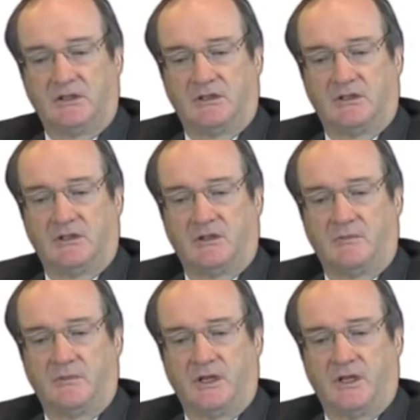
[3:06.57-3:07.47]

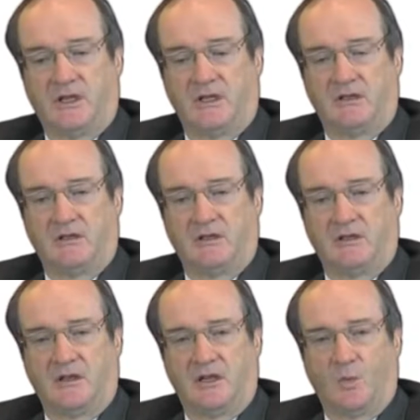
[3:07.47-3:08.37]
and
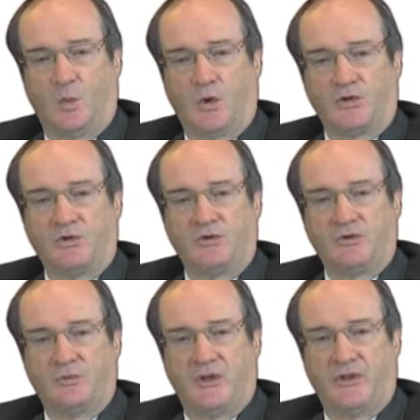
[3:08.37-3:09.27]
what you
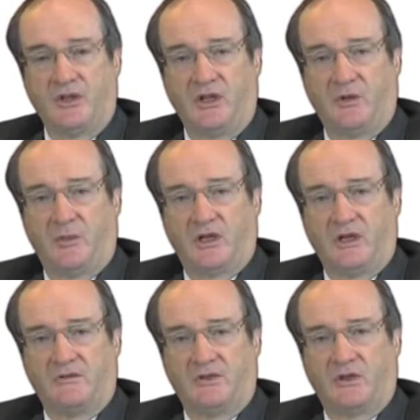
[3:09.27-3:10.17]
should be thinking about
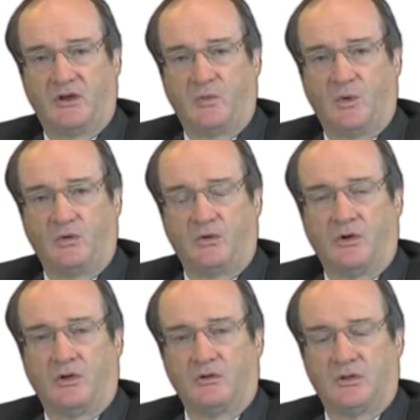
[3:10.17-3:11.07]
over time while
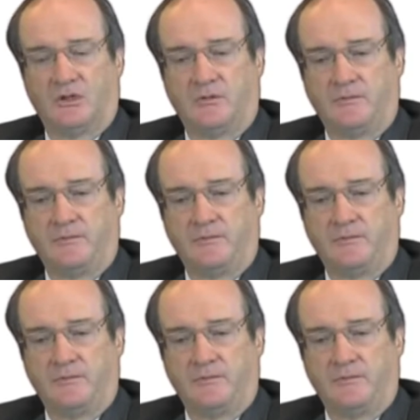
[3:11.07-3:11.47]
you hold it.